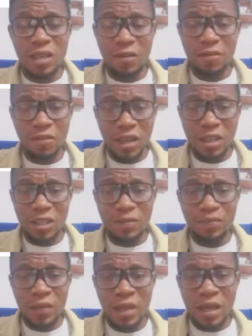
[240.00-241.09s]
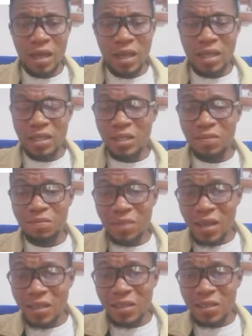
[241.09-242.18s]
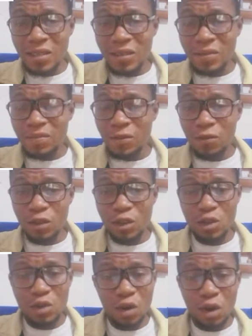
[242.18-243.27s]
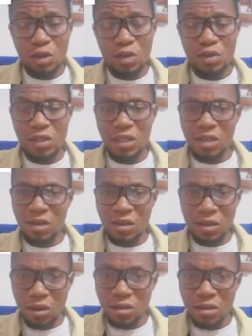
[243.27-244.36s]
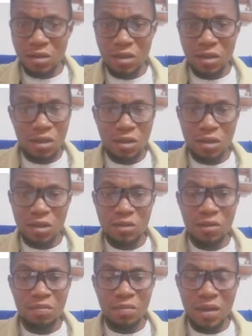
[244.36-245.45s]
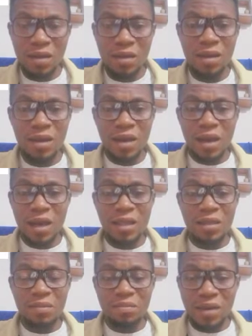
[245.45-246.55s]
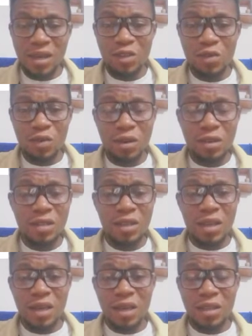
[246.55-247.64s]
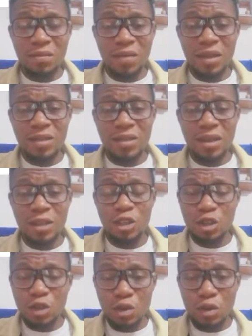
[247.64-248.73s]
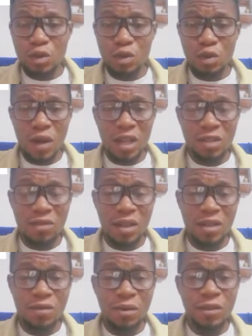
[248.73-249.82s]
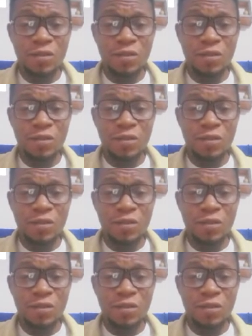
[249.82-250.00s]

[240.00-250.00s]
infection. Now, it is best for you to also see your doctors. Your doctors will be in the best shoe to actually